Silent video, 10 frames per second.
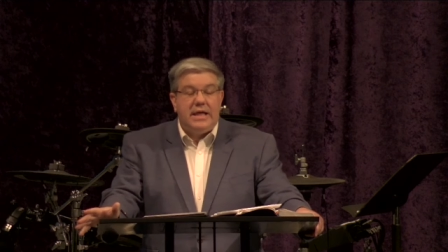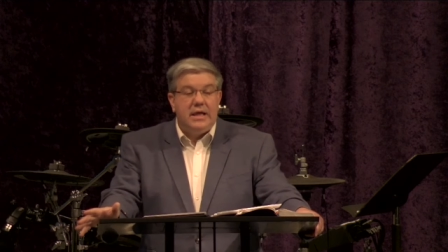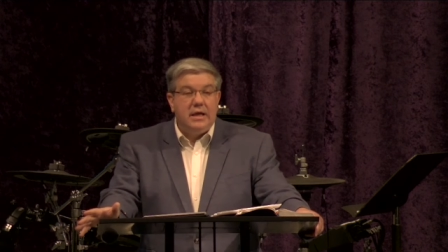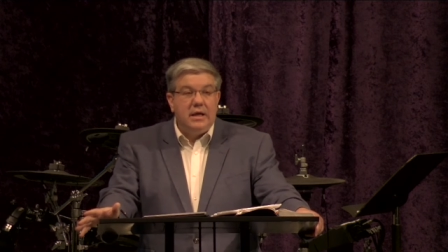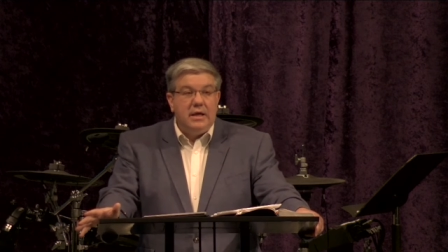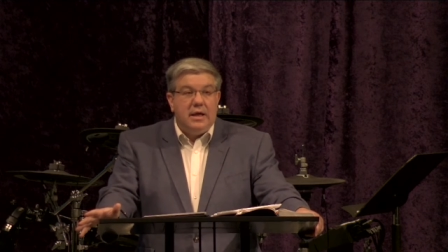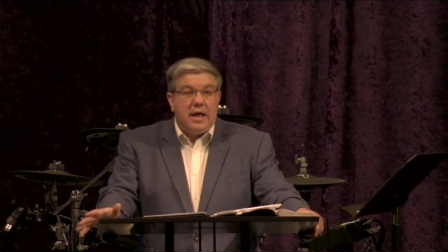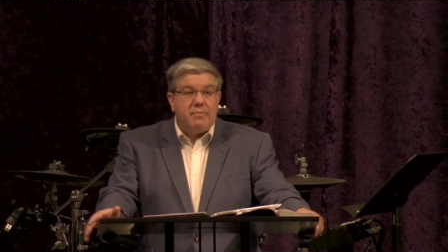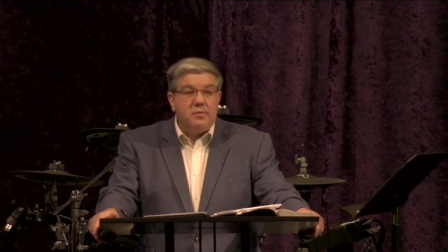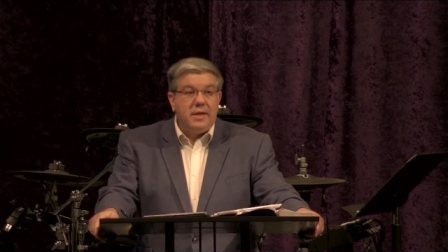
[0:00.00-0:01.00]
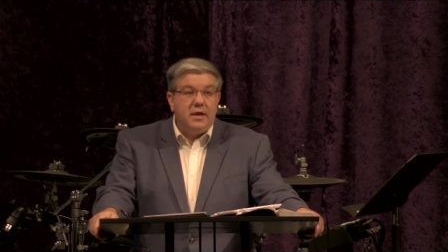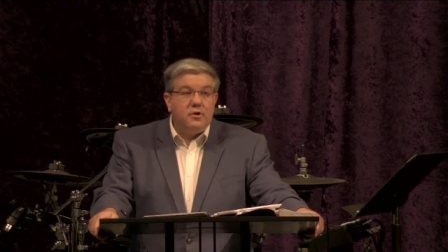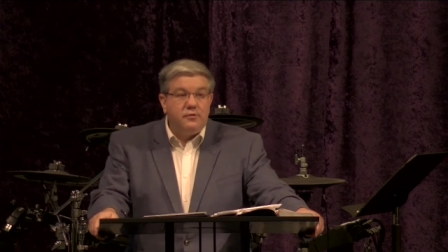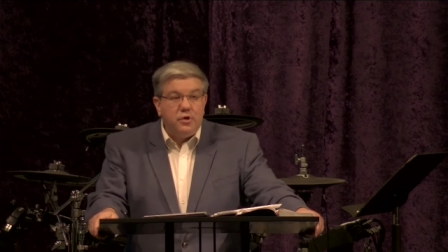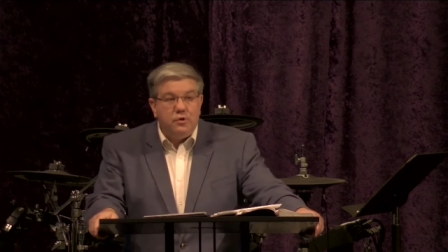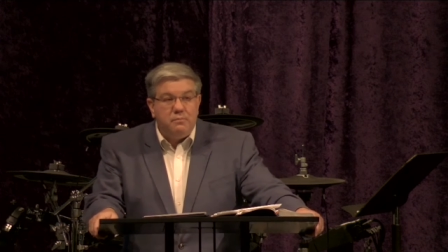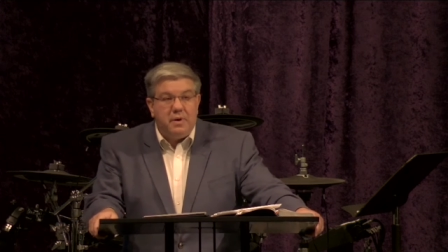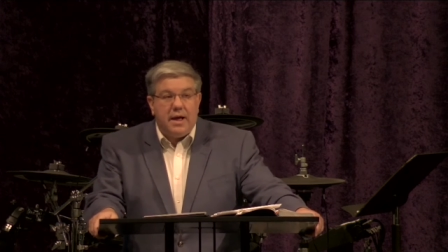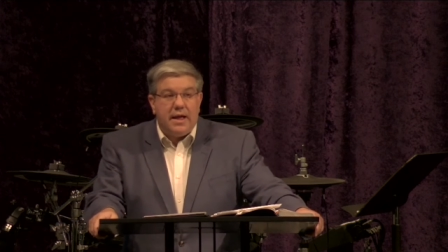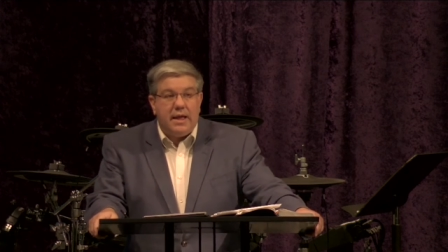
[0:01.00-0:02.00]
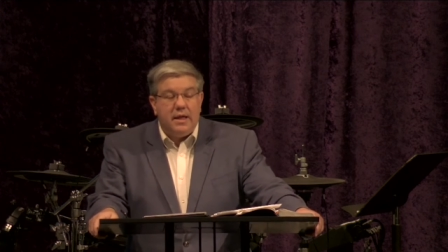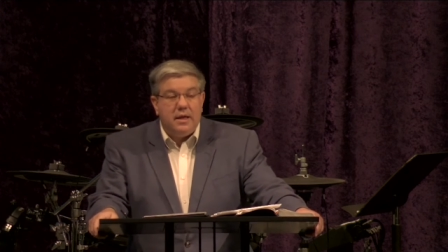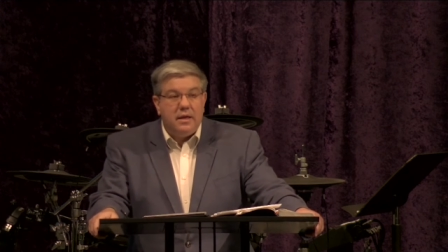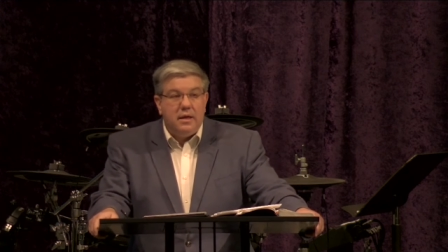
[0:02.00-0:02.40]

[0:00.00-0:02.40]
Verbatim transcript: He happened to be interviewed by